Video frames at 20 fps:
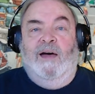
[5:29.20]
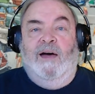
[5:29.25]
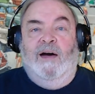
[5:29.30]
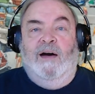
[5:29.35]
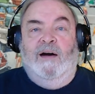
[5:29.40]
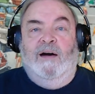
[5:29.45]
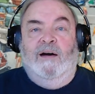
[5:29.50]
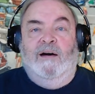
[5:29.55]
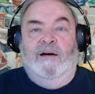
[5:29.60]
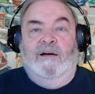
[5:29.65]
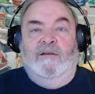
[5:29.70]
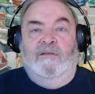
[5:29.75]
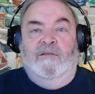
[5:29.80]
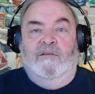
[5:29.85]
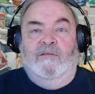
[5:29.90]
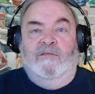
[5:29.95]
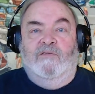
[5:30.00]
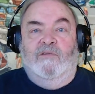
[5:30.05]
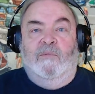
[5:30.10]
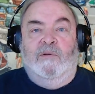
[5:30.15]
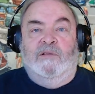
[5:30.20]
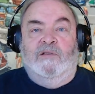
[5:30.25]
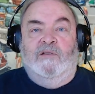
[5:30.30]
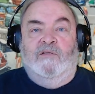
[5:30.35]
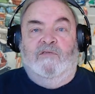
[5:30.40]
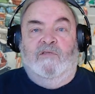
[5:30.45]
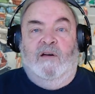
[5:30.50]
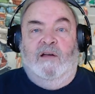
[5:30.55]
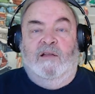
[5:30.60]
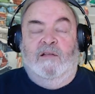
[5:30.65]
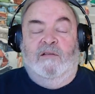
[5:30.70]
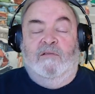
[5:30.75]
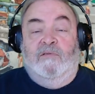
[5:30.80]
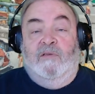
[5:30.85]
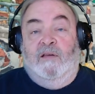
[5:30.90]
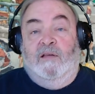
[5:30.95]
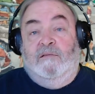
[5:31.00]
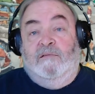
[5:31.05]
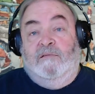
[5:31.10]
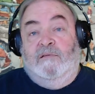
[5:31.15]
somebody decided
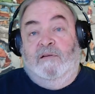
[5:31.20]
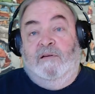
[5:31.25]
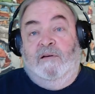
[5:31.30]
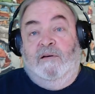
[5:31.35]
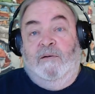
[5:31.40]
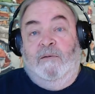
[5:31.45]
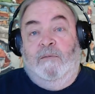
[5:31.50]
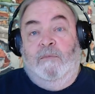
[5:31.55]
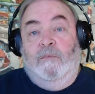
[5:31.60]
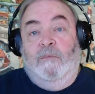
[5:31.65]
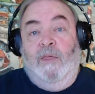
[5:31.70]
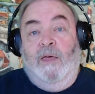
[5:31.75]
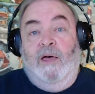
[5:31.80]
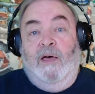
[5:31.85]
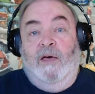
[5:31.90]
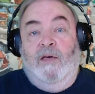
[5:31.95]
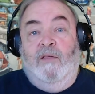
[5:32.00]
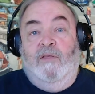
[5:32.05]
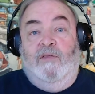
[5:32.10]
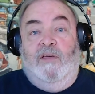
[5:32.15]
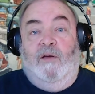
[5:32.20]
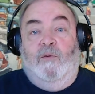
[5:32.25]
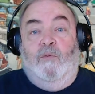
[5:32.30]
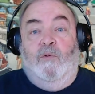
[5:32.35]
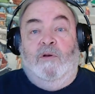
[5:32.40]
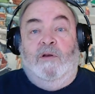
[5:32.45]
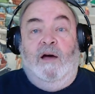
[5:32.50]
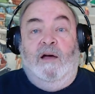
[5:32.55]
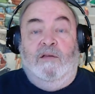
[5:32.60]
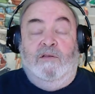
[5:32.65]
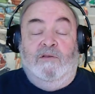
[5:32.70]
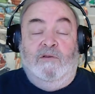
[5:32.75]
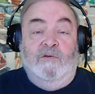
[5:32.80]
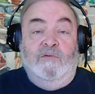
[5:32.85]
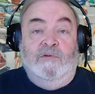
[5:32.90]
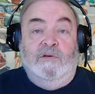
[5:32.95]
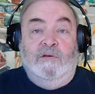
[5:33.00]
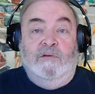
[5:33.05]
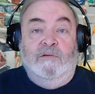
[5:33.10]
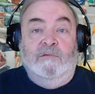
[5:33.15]
that they were not
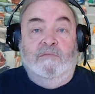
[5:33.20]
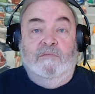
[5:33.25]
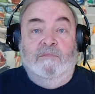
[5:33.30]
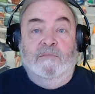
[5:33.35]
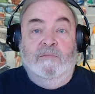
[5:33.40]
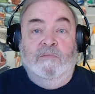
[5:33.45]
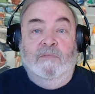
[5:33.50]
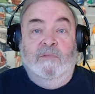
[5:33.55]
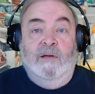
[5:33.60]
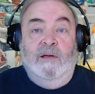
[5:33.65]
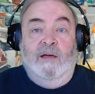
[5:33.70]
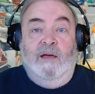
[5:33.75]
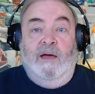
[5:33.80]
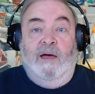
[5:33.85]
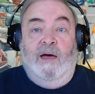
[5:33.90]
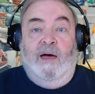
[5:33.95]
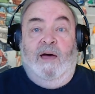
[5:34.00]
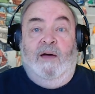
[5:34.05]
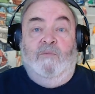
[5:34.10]
union and